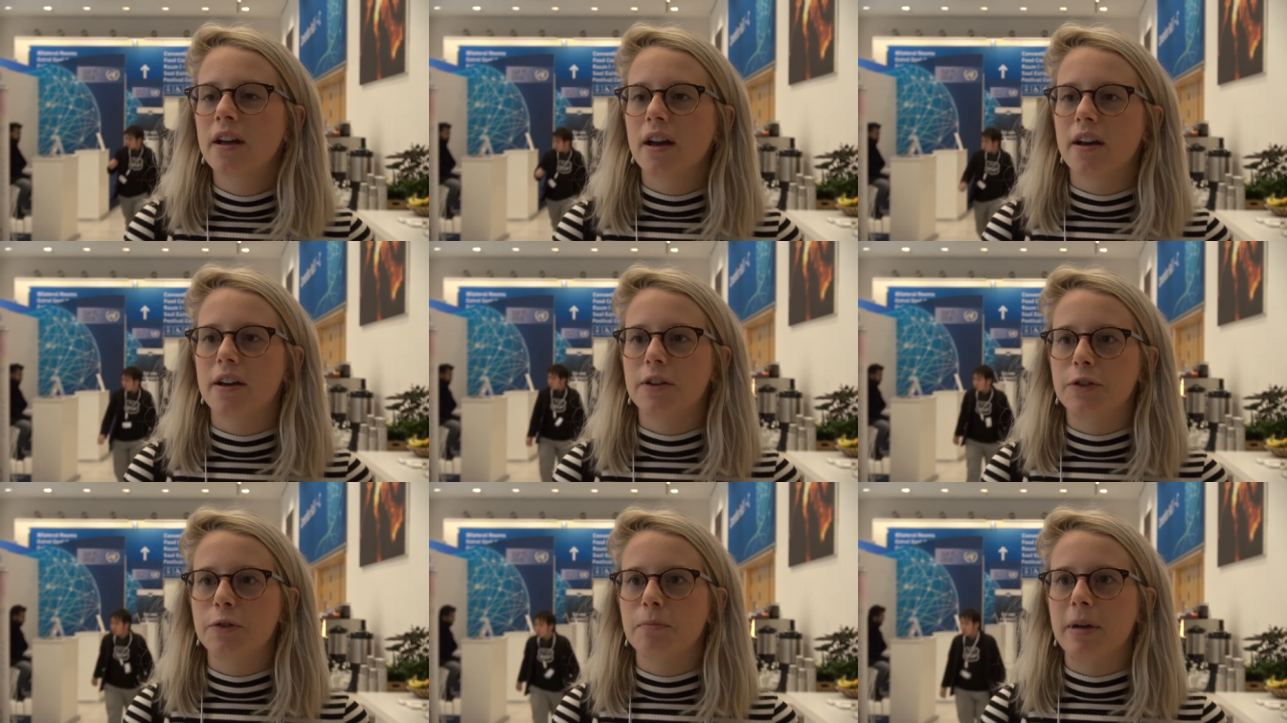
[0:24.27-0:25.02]
uh,
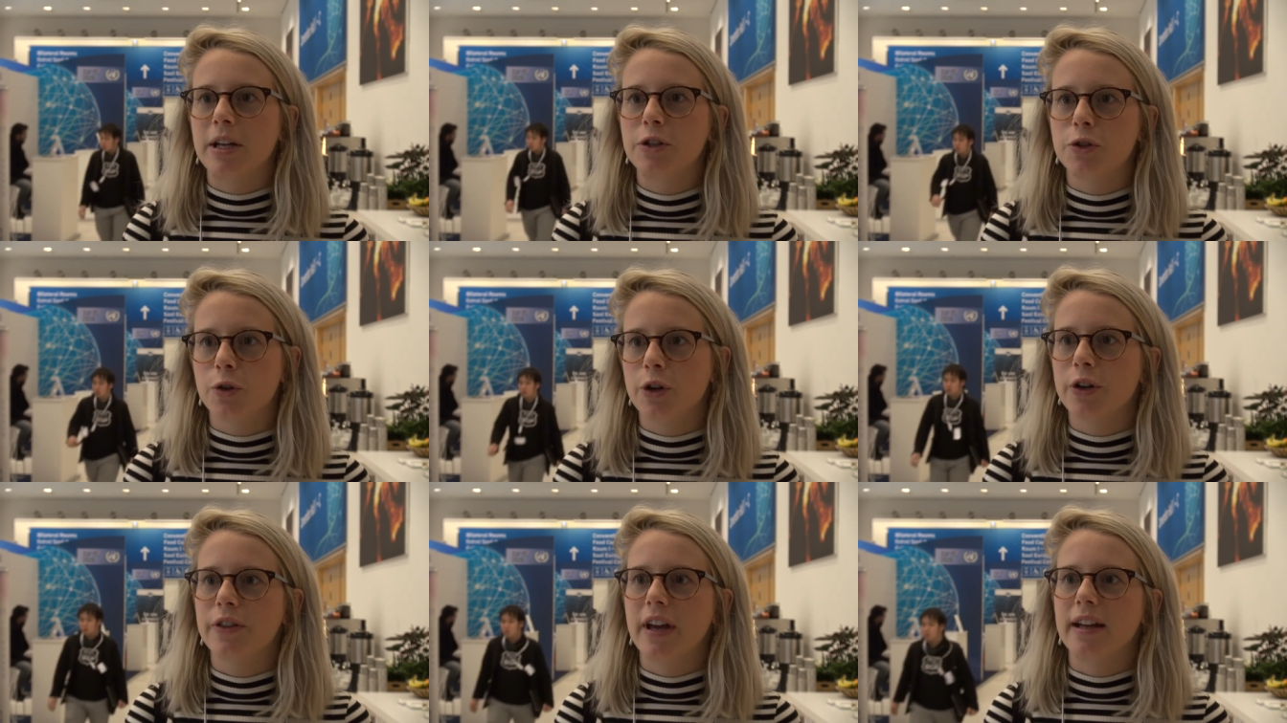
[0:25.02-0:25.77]
to make
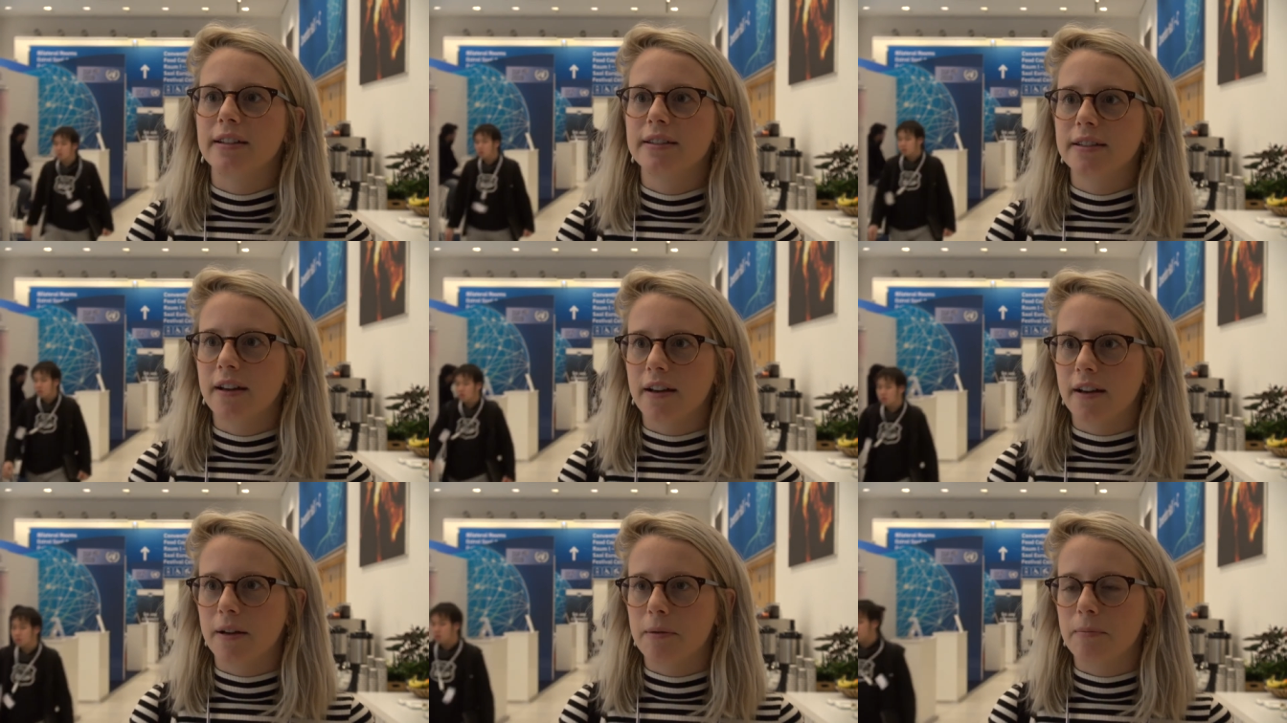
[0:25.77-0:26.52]
sure that
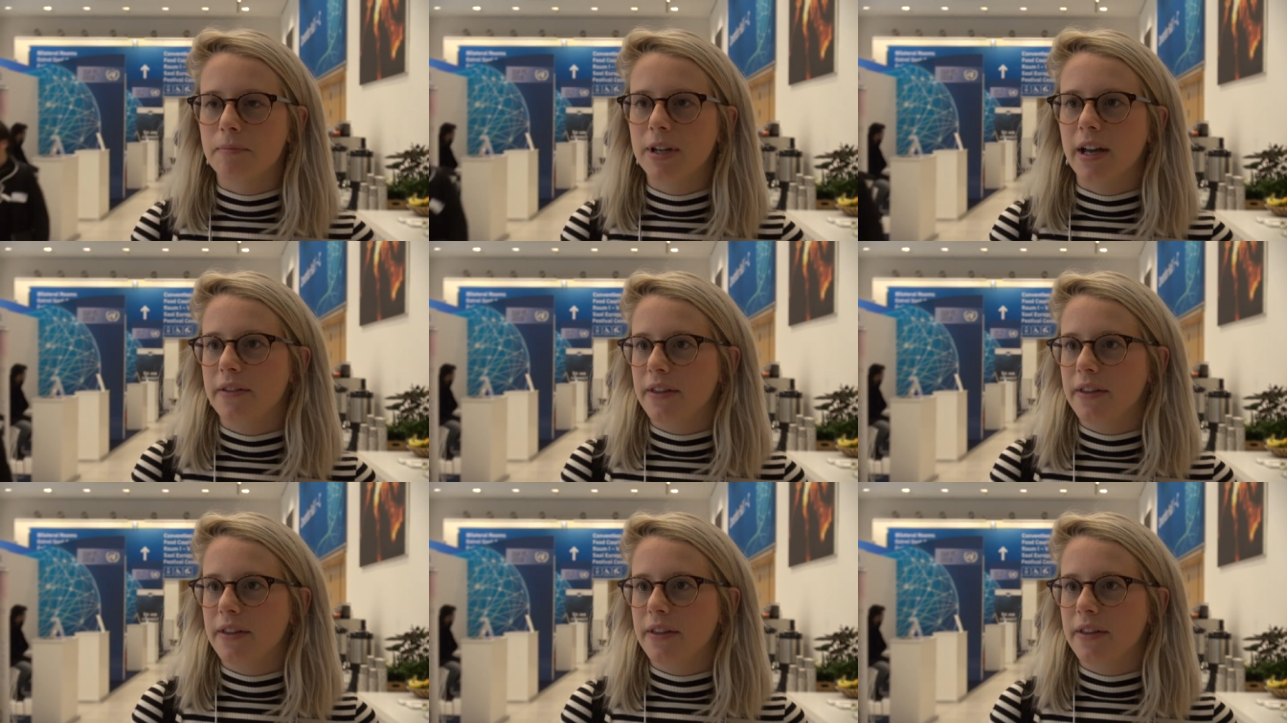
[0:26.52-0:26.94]
um, yeah,